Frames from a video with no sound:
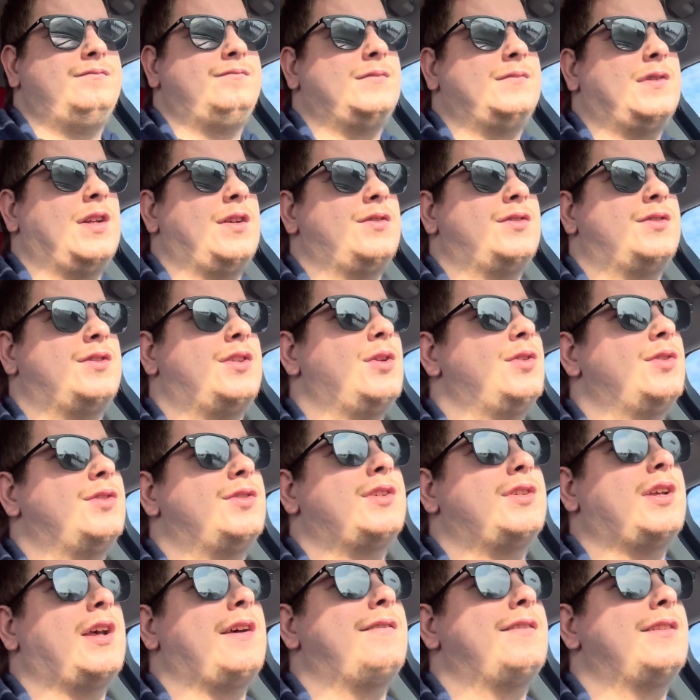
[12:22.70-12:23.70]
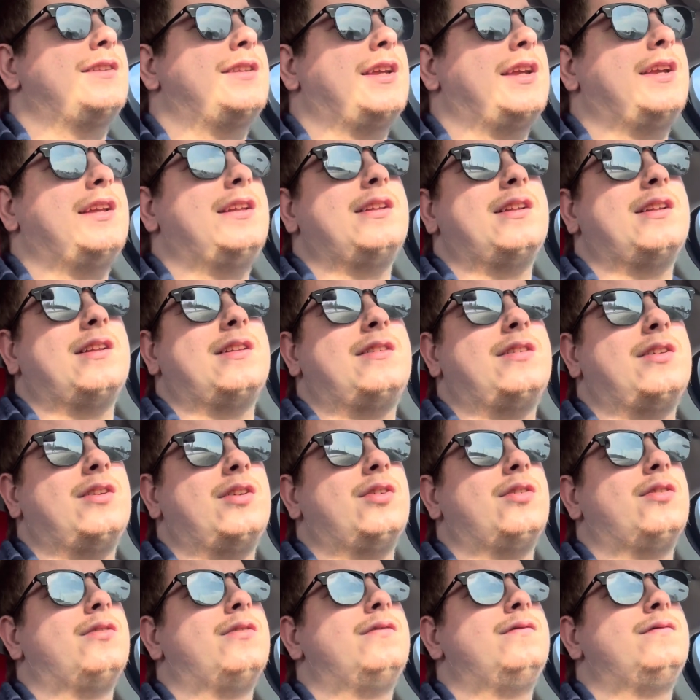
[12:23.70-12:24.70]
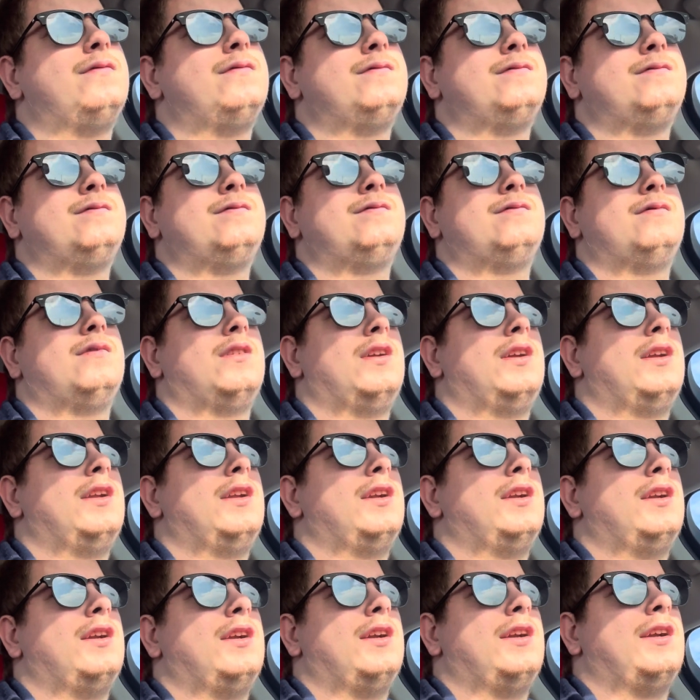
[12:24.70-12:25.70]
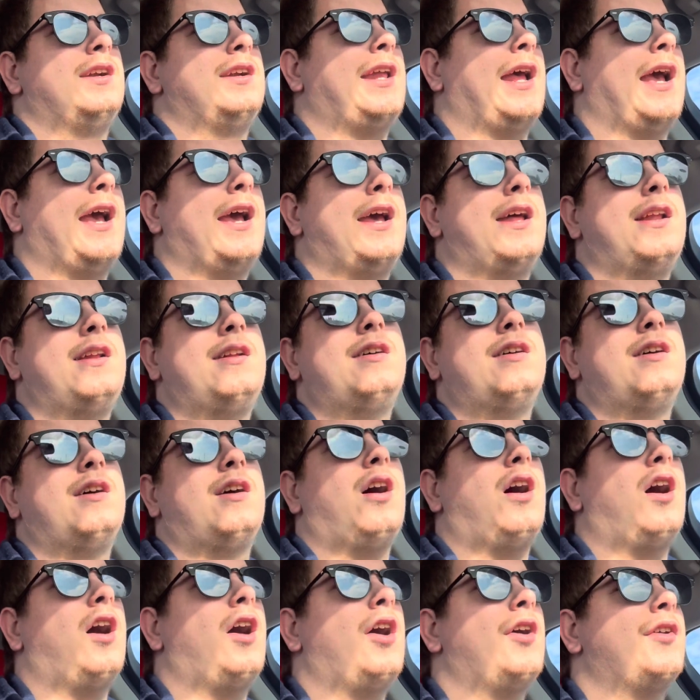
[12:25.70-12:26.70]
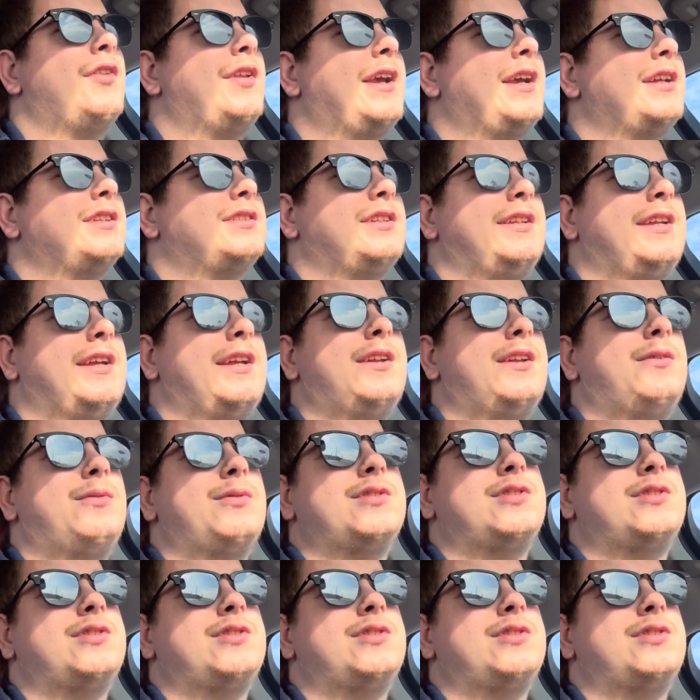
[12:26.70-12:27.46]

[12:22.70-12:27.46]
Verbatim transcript: It was 217, the 210. All Nancy needed was